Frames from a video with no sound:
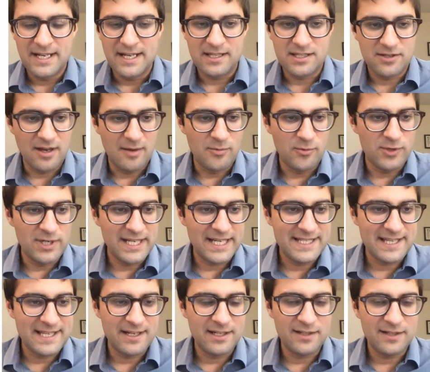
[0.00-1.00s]
And so I'm really
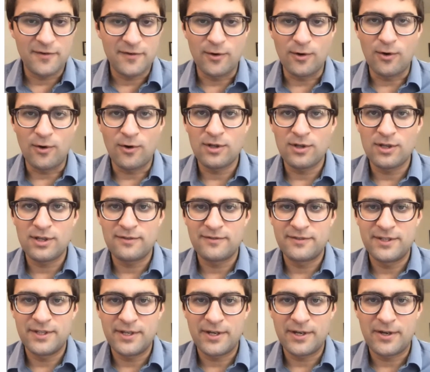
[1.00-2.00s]
excited for all
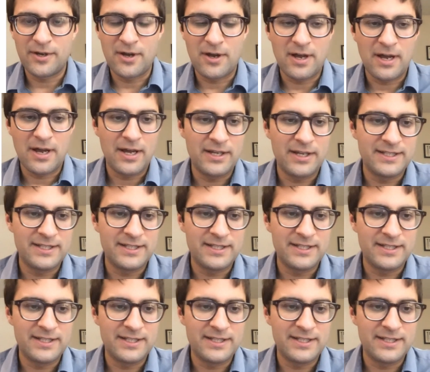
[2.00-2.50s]
of the